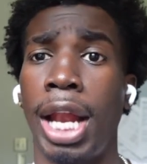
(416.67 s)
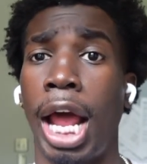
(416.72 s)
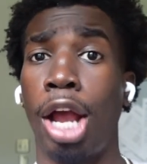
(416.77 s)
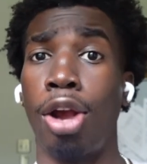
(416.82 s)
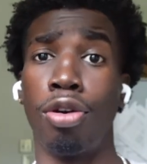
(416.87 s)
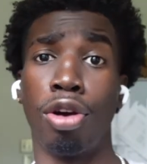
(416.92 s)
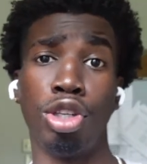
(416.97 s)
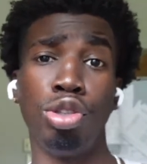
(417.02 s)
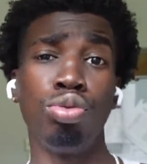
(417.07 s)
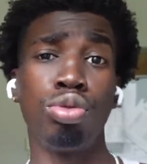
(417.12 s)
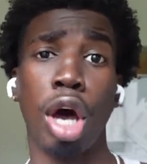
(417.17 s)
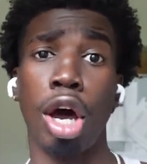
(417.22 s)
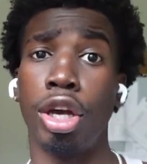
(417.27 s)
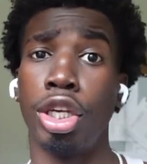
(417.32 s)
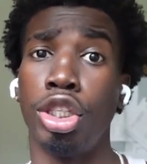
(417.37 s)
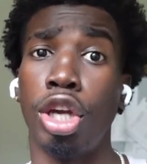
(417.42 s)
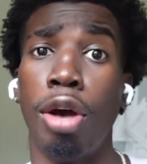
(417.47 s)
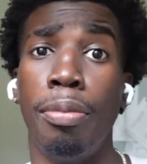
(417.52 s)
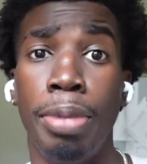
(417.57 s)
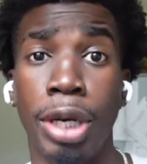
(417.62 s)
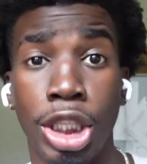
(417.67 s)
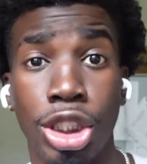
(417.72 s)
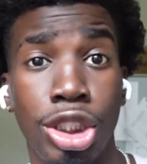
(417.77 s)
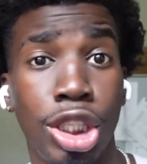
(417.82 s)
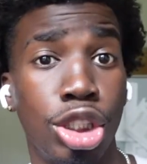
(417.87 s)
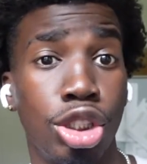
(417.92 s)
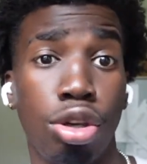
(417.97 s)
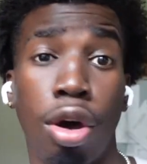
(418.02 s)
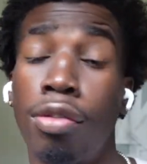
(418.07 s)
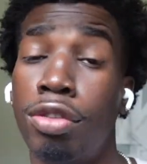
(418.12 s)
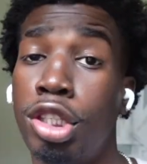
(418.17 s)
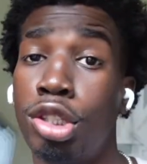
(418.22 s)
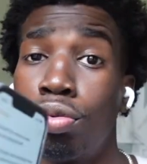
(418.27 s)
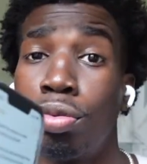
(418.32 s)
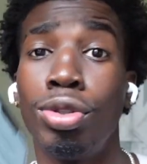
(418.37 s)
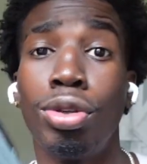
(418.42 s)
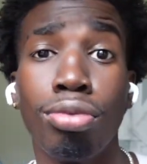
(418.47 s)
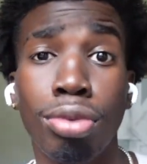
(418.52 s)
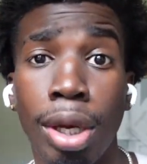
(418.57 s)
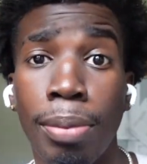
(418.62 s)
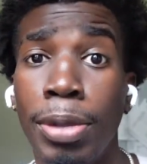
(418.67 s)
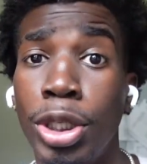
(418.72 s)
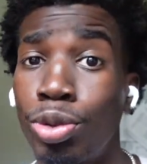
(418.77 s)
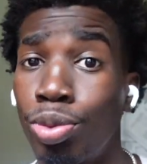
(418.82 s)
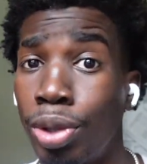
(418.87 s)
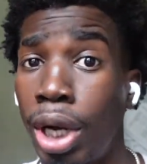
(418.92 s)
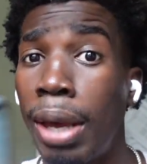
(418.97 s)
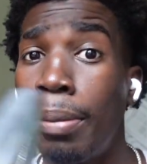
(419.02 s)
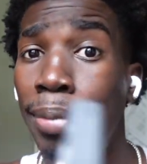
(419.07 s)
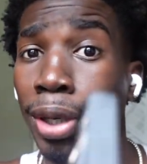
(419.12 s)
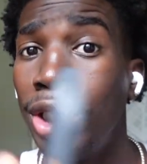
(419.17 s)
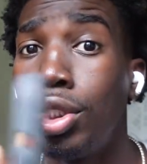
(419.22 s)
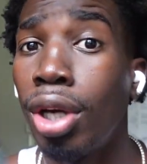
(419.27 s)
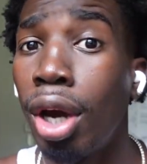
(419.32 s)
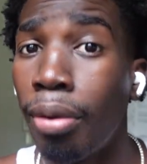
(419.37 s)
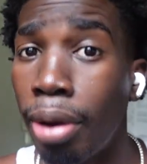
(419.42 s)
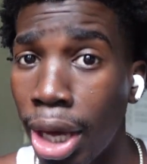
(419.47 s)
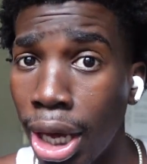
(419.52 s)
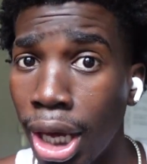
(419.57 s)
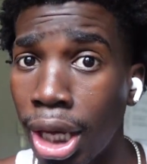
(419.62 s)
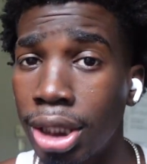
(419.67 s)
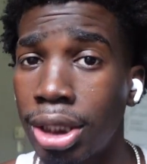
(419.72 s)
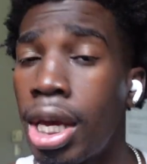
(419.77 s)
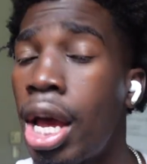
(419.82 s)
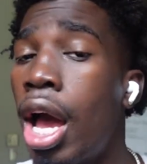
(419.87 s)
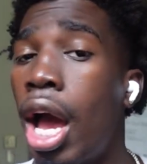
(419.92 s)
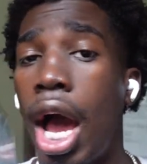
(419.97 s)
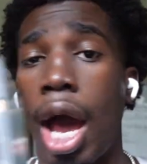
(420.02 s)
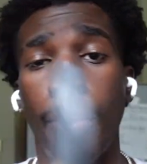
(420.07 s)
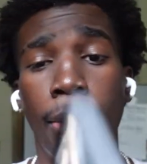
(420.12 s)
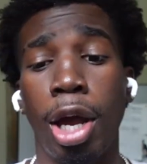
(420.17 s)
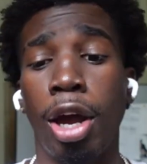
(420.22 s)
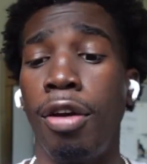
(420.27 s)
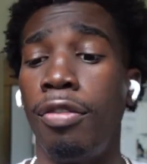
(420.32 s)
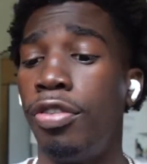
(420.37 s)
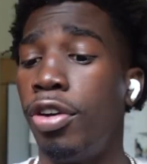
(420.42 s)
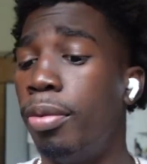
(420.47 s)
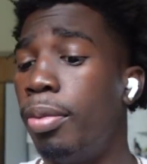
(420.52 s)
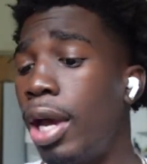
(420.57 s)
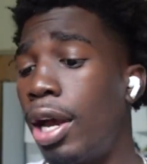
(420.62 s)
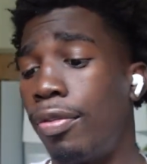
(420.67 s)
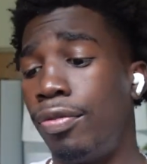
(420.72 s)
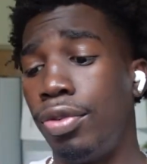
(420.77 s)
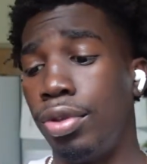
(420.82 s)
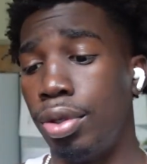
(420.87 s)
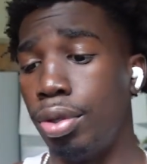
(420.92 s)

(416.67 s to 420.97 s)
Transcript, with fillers: Like, girl, you talking your big shit. So if this reunion, bitch, when they beat your ass, I'm not gonna feel bad for